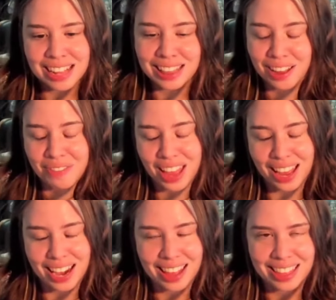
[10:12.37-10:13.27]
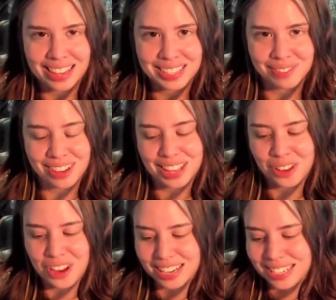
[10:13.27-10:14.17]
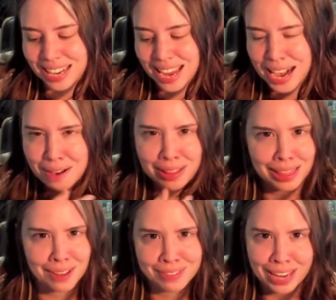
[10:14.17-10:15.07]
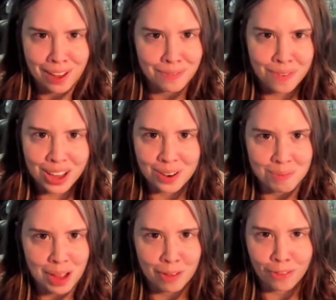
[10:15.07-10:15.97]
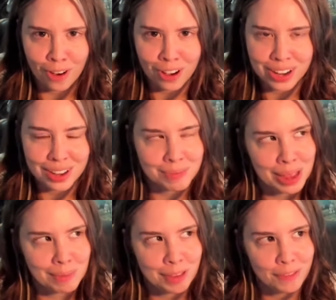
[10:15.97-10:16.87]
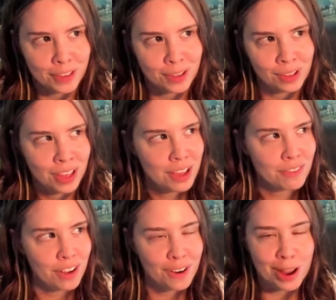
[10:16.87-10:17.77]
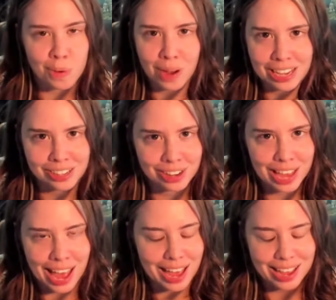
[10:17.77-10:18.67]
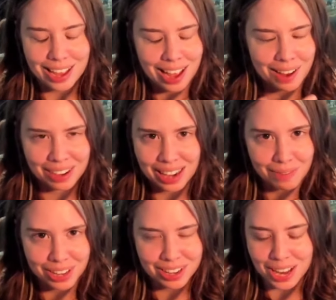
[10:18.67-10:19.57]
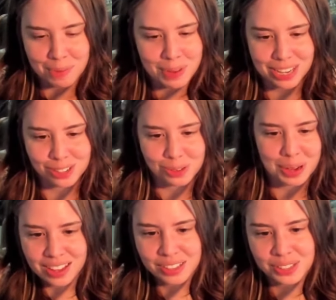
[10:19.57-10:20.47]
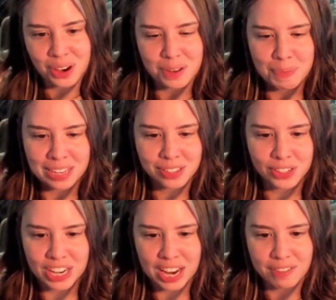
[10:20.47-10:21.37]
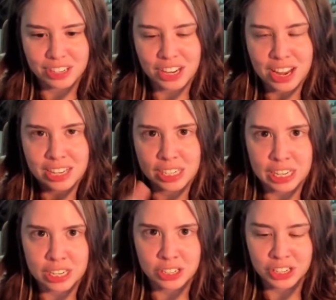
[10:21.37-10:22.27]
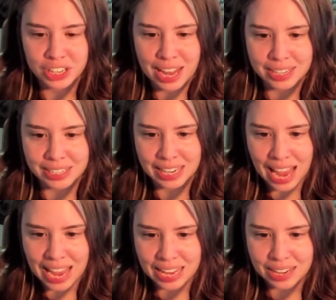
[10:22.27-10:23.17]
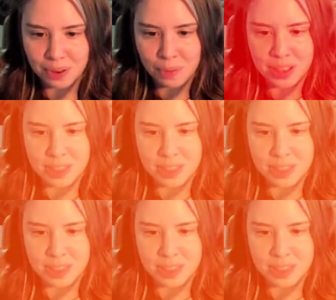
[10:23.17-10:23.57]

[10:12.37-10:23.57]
love that. I think it's a really cute idea and I would love to have one on my phone. It'd make me feel very Y2K. I would love it. I'd be into it. So Pixel Chix returned in 2008 with